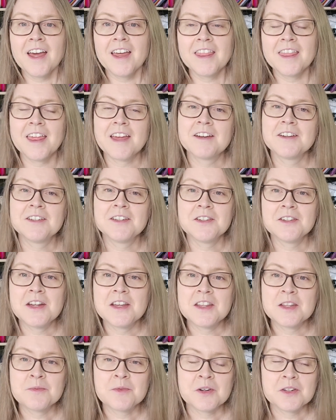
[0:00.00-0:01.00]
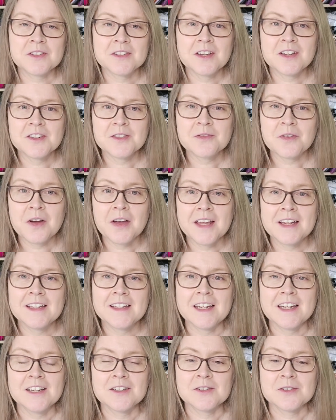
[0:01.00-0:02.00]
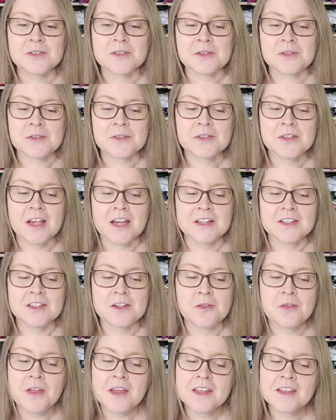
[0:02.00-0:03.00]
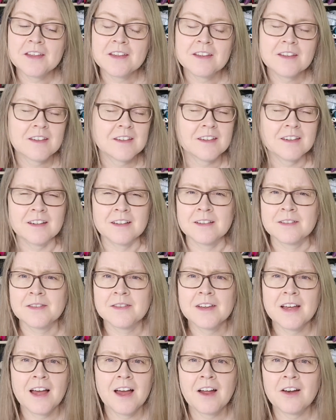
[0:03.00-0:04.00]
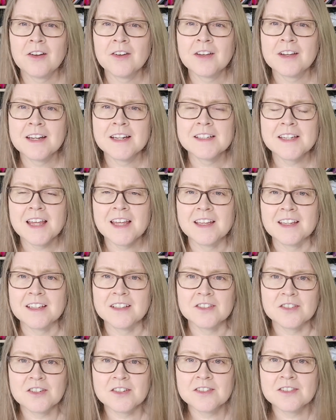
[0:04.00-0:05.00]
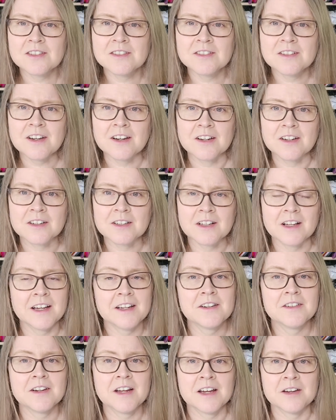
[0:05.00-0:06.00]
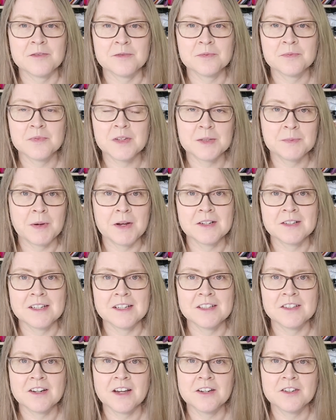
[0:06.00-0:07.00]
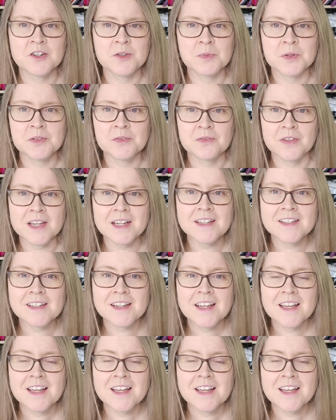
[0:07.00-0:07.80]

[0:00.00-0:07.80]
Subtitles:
you knit them on such fine needles and you think, you know, how long can it take? It's just a sock. I don't have especially ginormous feet.